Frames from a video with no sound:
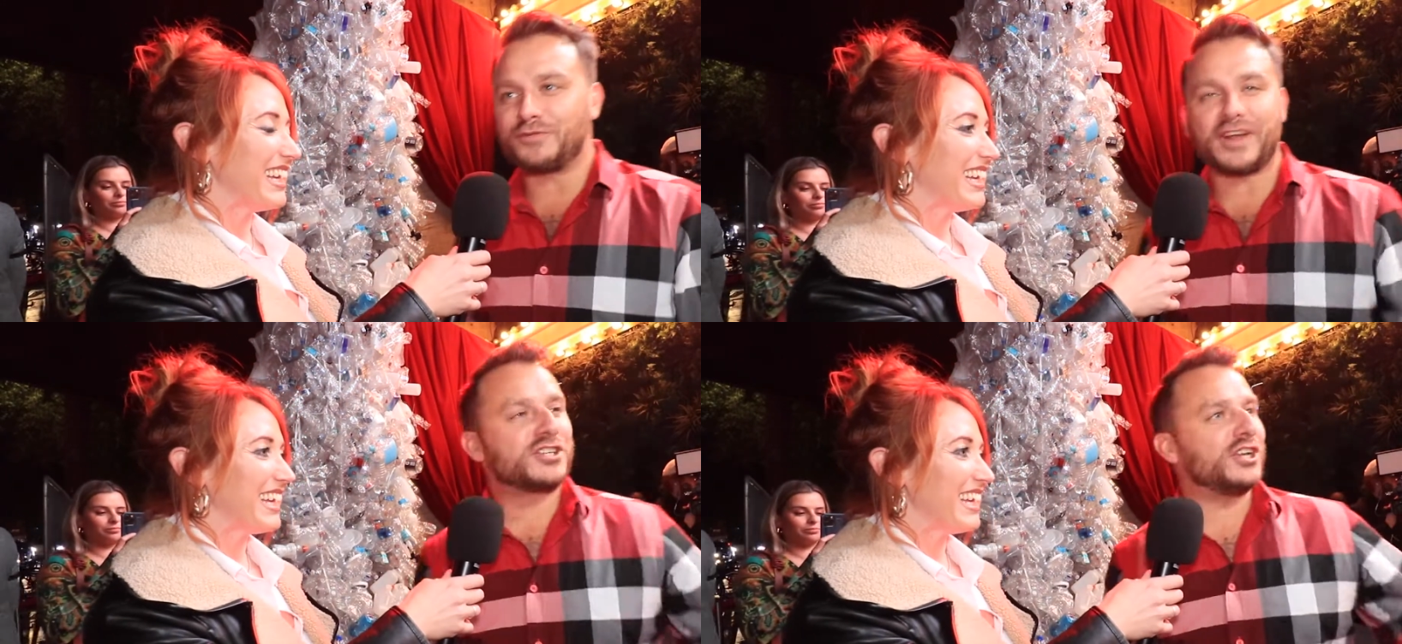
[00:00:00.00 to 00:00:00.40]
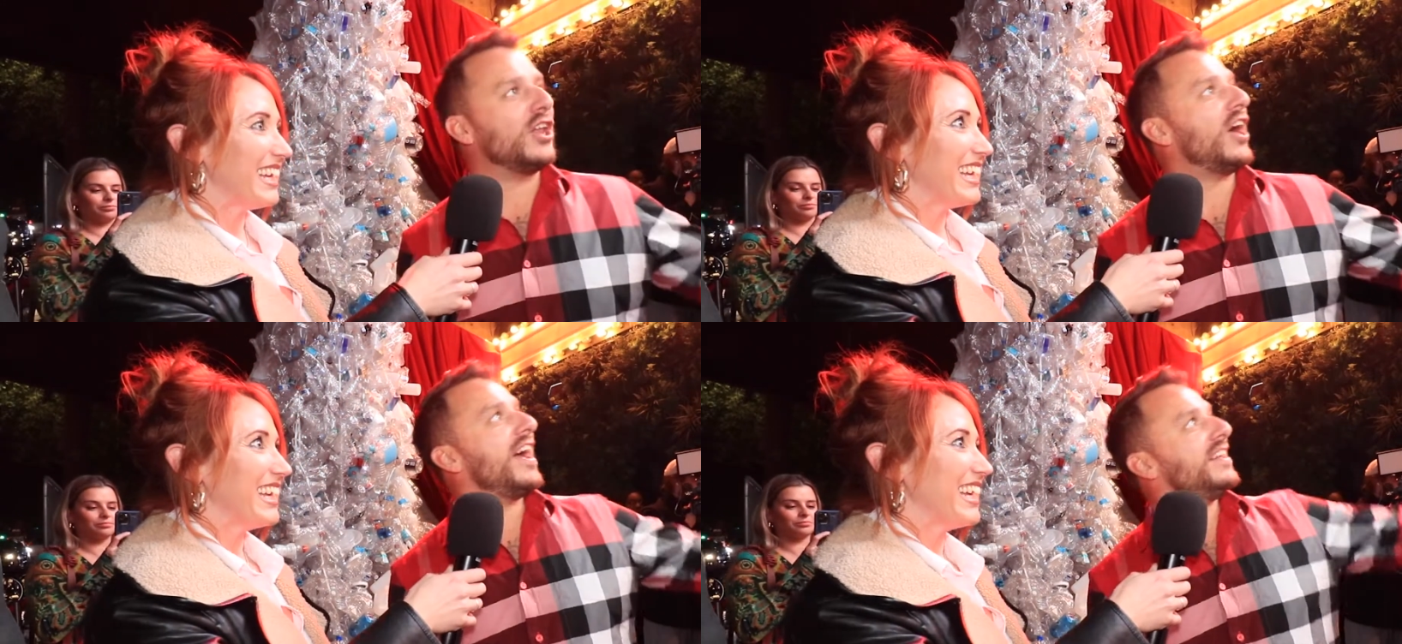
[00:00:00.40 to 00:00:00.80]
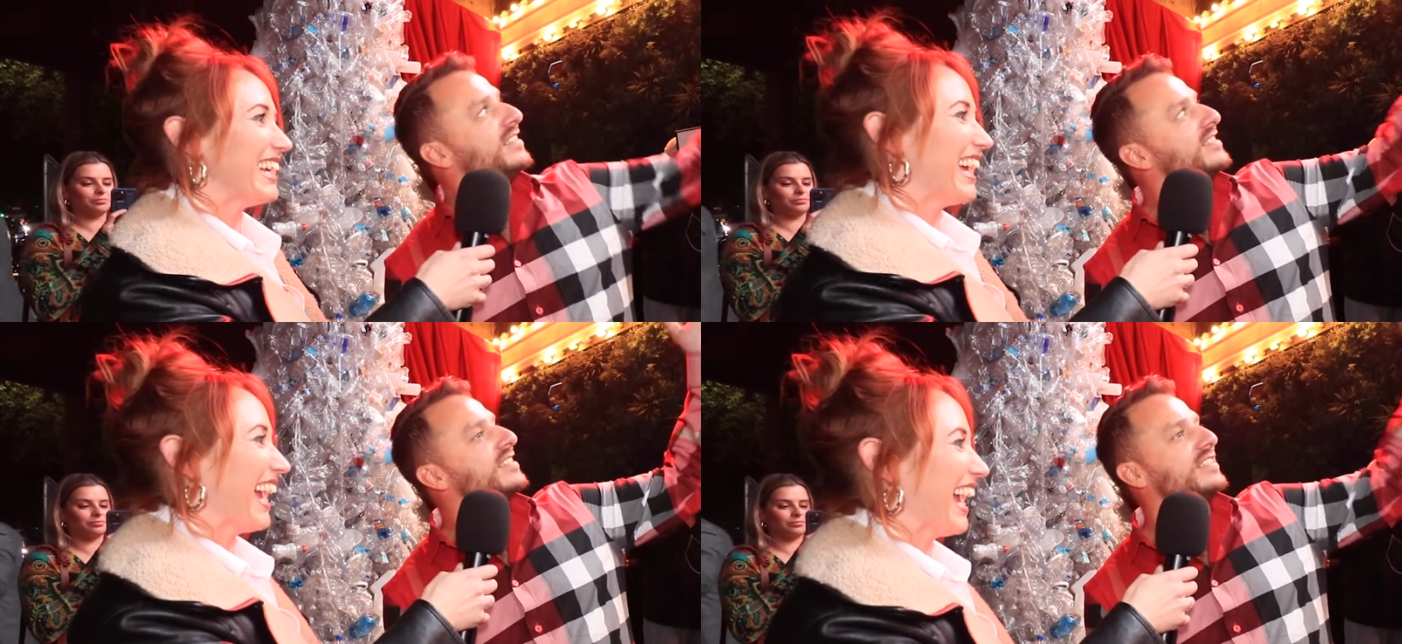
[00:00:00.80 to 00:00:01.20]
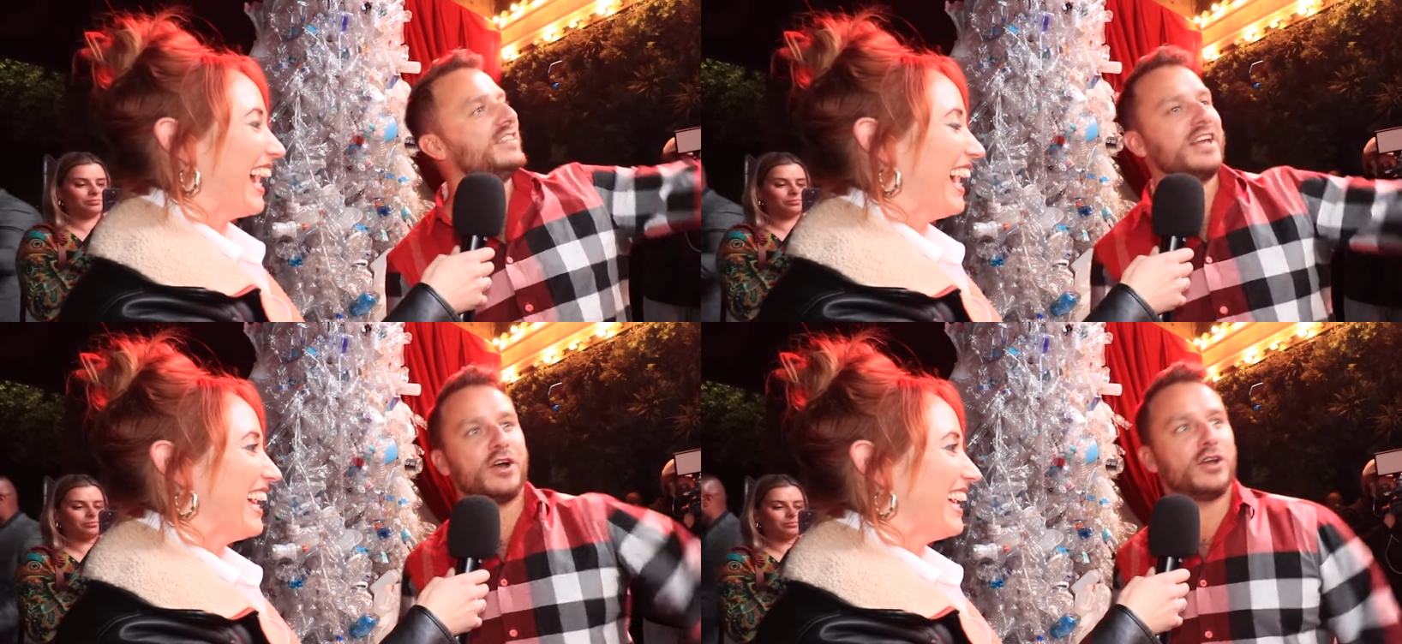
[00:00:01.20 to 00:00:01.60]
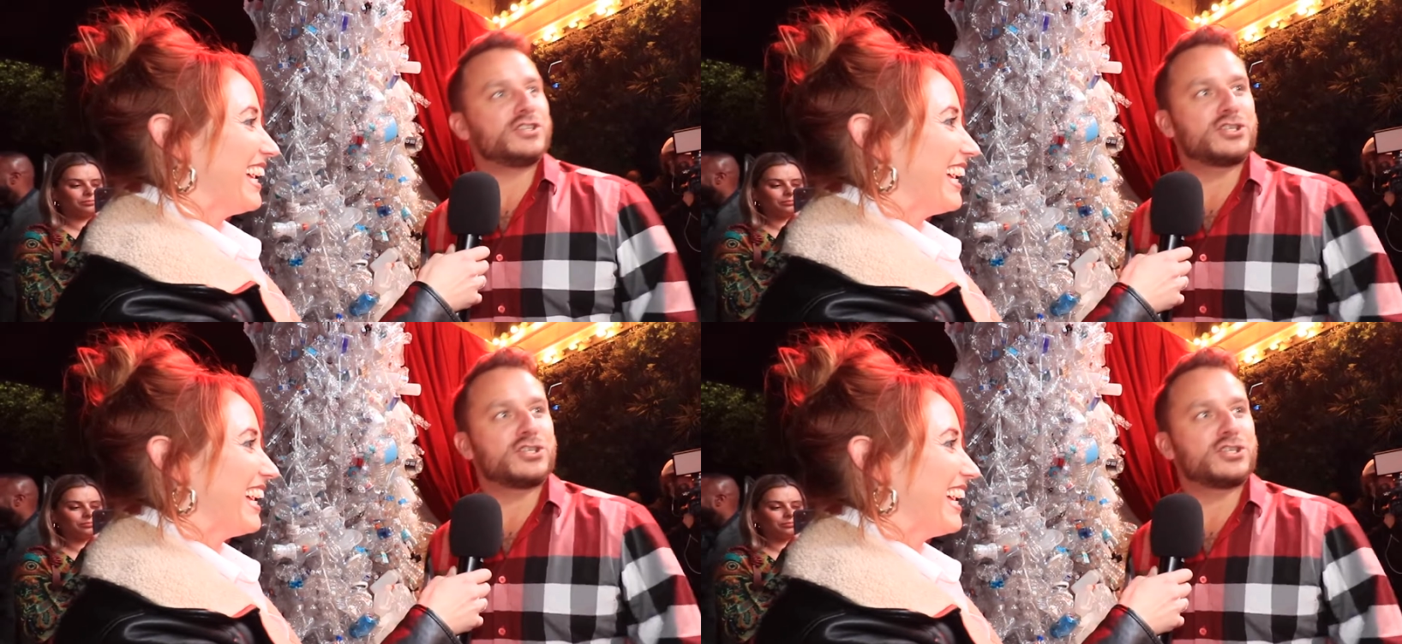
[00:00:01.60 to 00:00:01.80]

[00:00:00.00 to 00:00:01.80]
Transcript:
Speaker 1: of flashing lights, neons,